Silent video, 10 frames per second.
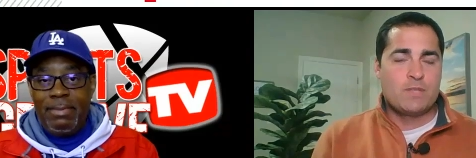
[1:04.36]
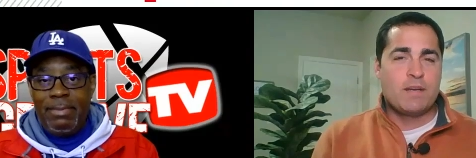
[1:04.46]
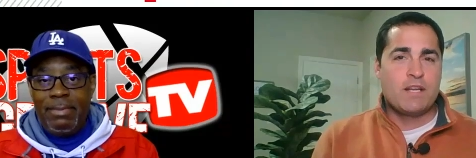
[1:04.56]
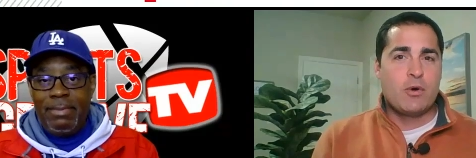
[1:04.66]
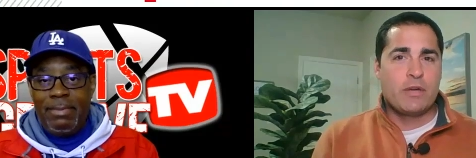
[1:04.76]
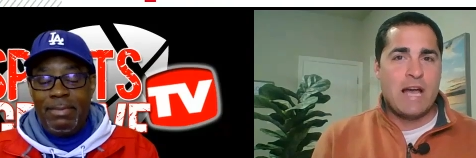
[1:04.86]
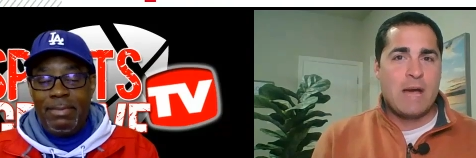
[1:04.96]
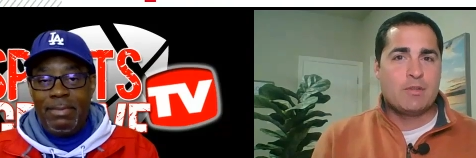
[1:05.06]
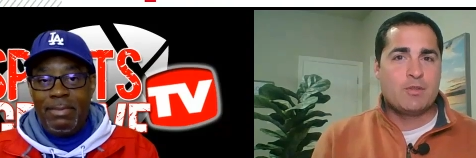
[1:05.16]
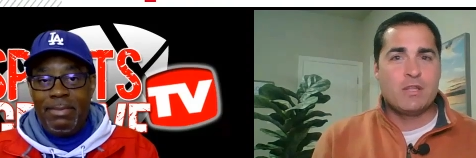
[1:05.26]
Speaker 1: been going
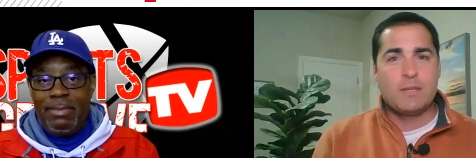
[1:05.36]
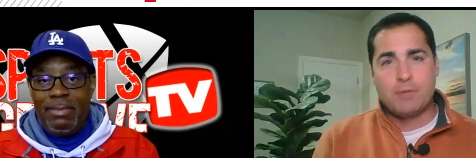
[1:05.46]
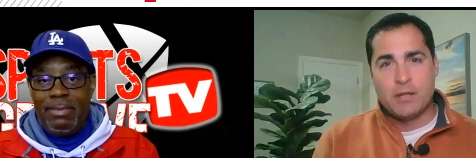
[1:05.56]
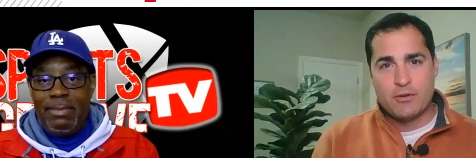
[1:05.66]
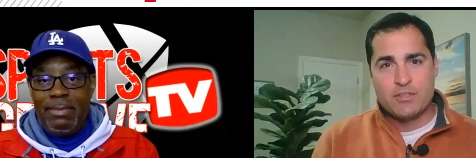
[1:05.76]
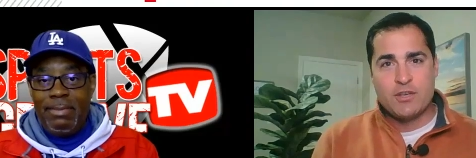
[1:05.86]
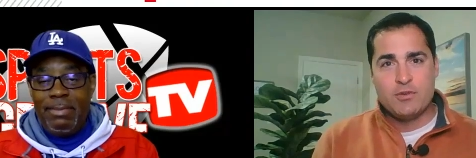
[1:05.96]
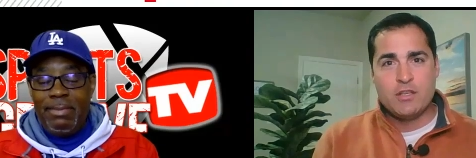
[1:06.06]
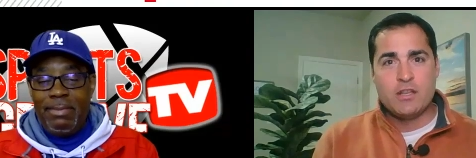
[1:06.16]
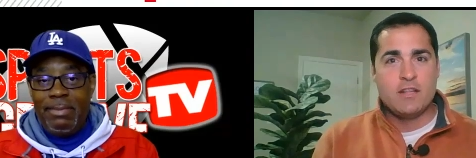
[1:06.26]
on between the players'
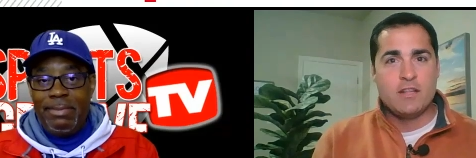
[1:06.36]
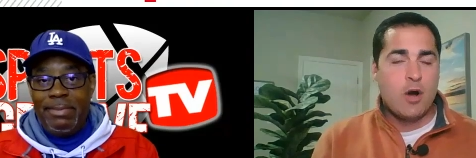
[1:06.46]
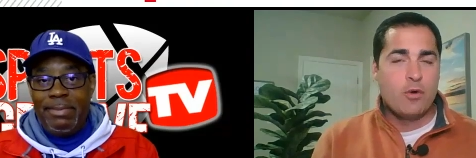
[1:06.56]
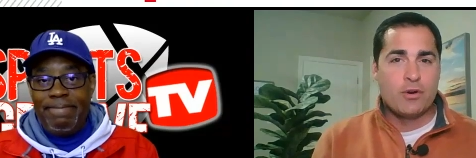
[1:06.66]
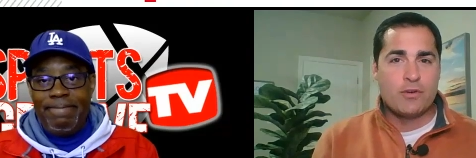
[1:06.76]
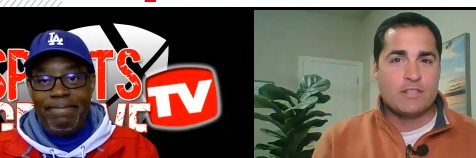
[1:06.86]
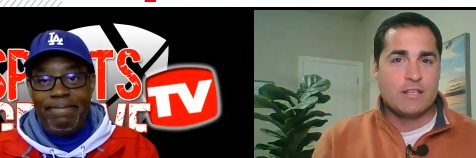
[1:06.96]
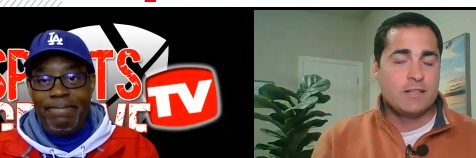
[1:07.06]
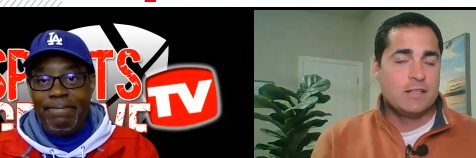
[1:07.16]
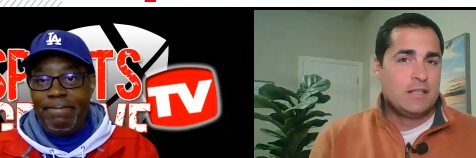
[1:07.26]
union and the owners?
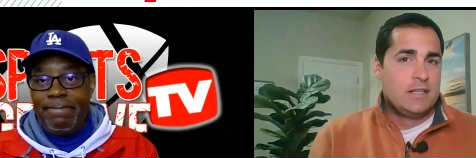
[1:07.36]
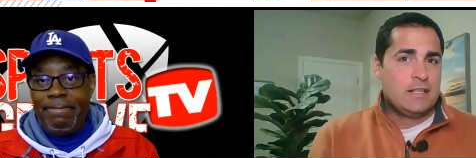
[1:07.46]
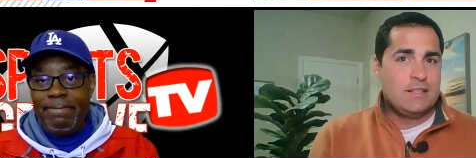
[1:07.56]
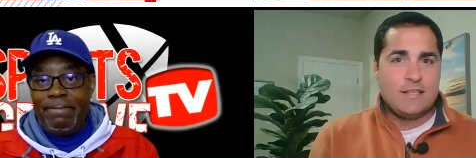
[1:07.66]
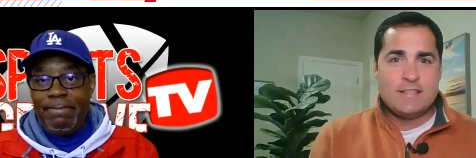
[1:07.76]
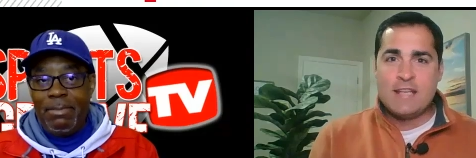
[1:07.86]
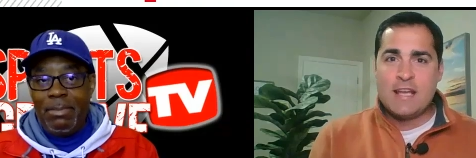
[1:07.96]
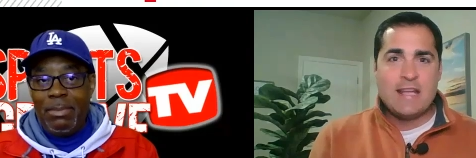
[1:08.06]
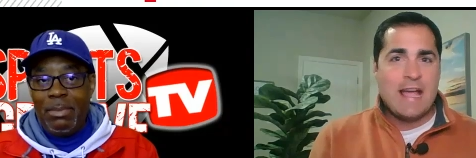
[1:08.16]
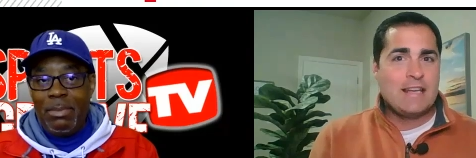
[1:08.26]
And do you
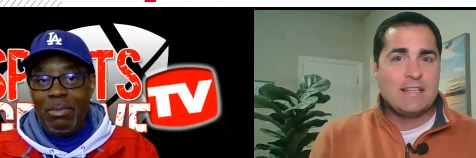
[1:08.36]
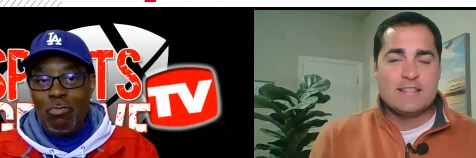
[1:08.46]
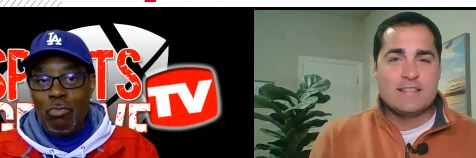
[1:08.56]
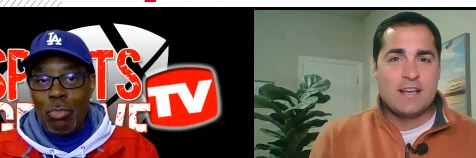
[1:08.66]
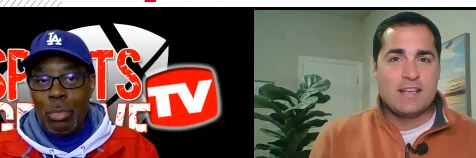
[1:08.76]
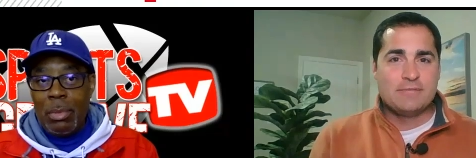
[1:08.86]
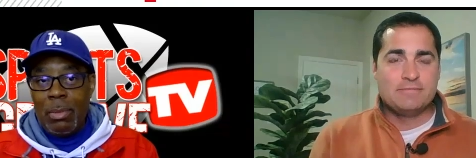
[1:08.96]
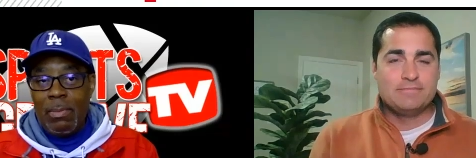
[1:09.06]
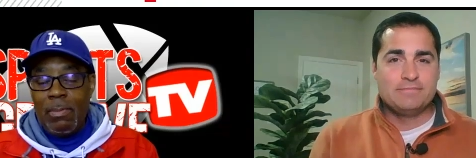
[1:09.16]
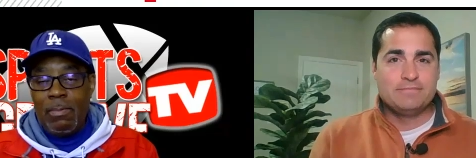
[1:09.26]
see any end in sight?
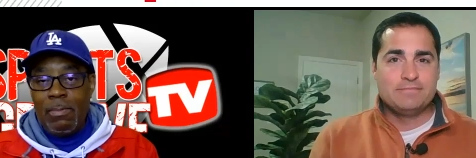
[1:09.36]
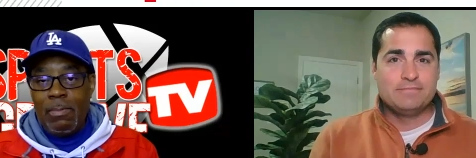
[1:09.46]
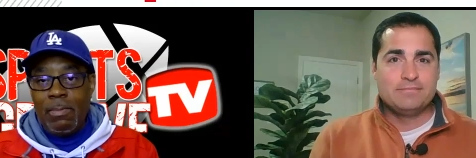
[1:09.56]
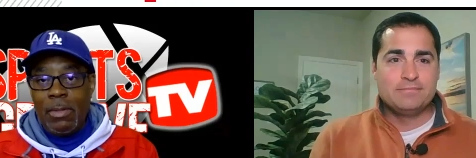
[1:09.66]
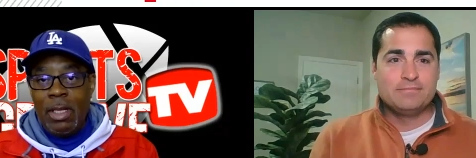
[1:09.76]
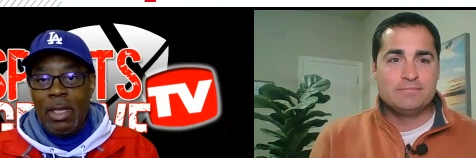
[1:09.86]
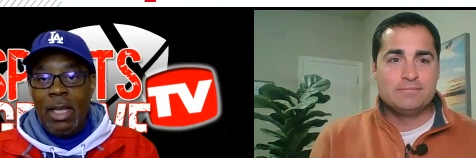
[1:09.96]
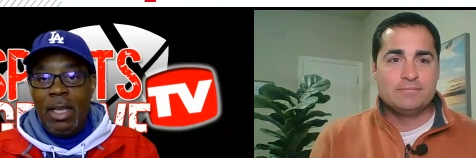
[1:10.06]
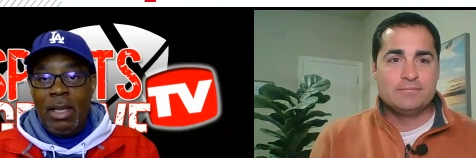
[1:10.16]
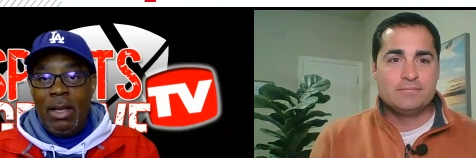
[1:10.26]

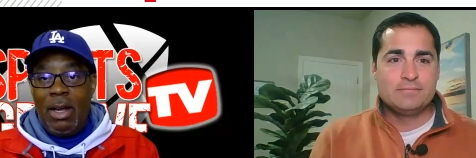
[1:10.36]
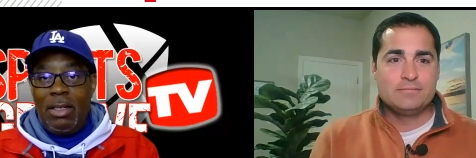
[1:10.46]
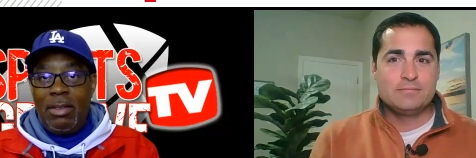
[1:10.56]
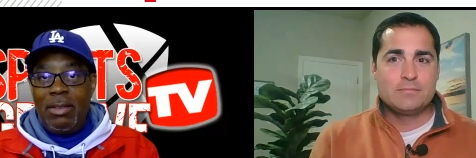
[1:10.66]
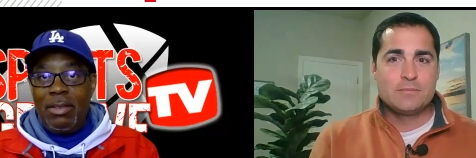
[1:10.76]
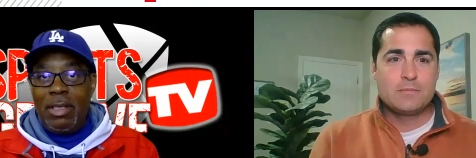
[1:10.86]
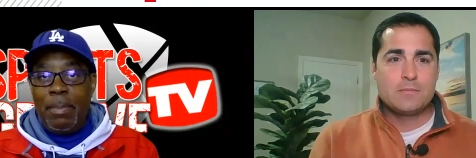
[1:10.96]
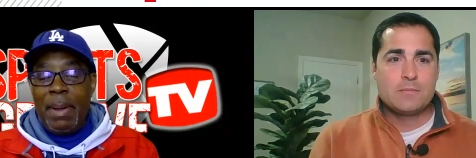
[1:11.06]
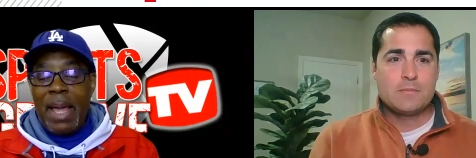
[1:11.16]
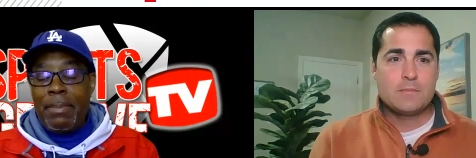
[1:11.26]
Speaker 2: Uh, the
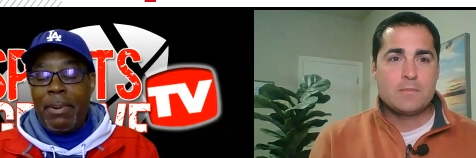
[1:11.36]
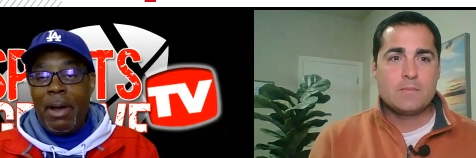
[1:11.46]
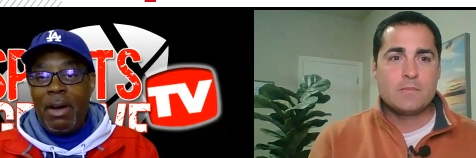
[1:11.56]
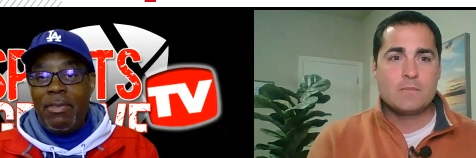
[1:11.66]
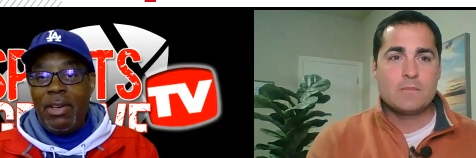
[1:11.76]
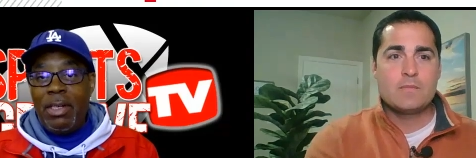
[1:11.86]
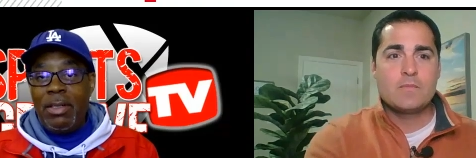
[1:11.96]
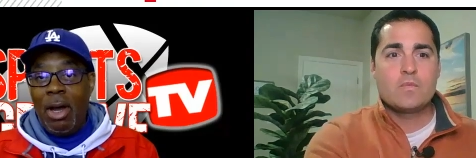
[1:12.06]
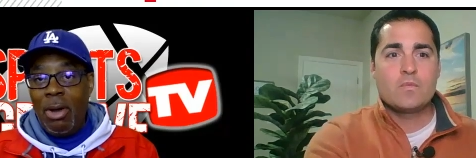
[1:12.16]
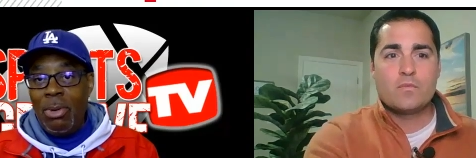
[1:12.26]
back part of it,
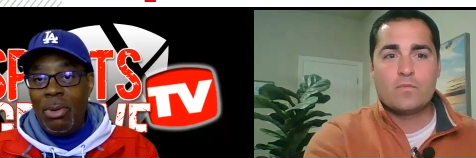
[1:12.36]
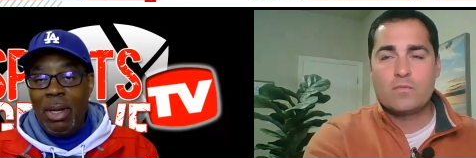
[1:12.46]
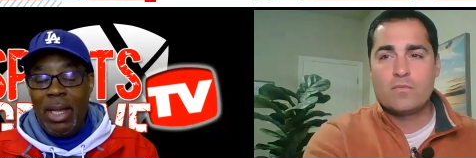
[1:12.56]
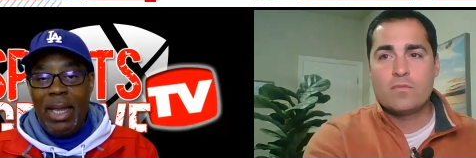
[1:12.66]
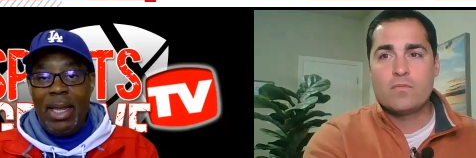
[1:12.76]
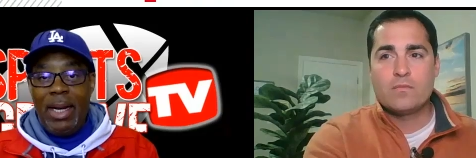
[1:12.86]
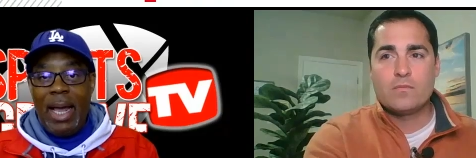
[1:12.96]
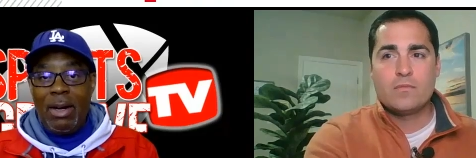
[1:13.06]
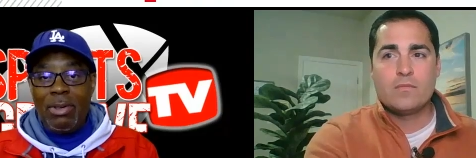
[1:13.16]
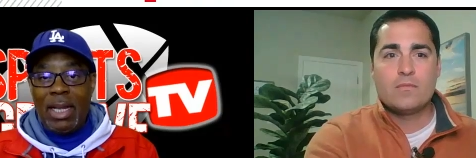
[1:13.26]
no. And
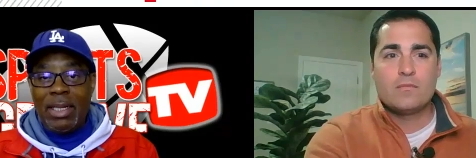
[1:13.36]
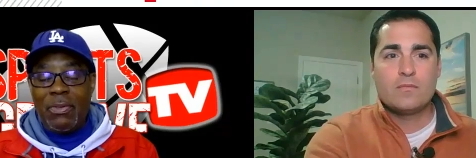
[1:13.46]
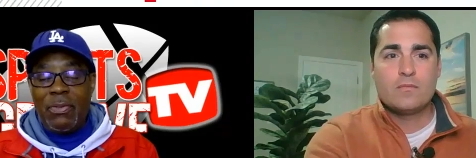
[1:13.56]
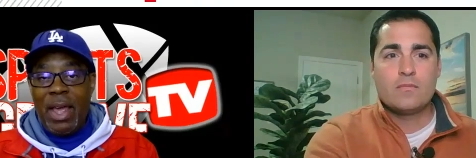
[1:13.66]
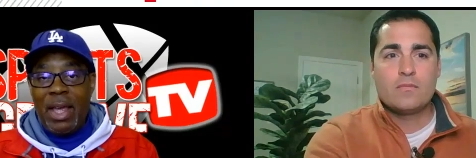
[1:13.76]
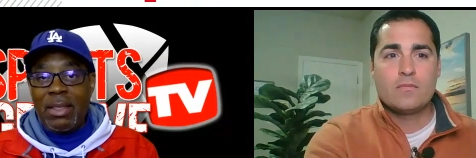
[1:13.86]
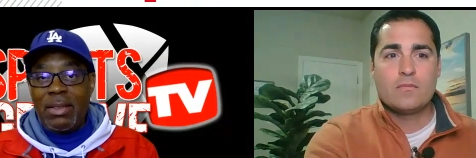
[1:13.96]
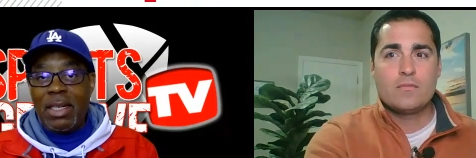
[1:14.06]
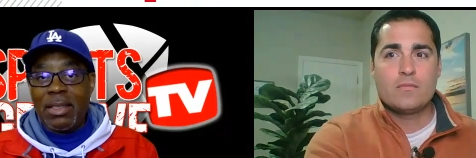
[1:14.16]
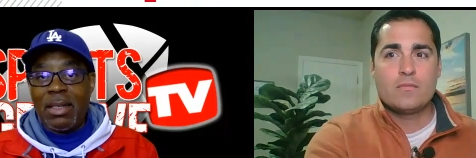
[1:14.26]
I don't like the fact that
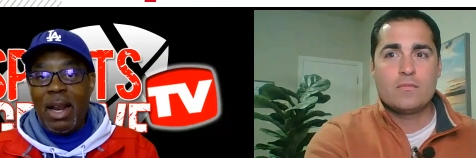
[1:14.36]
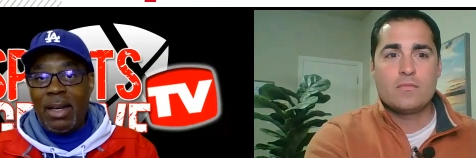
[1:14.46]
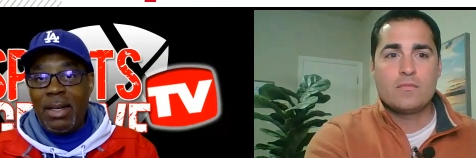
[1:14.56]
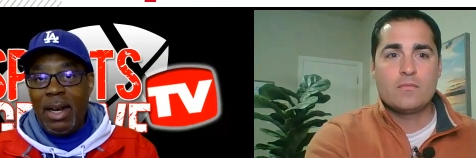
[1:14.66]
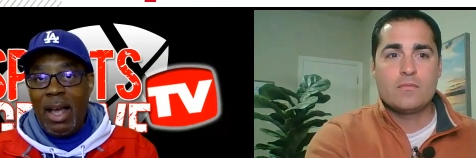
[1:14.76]
there's a, a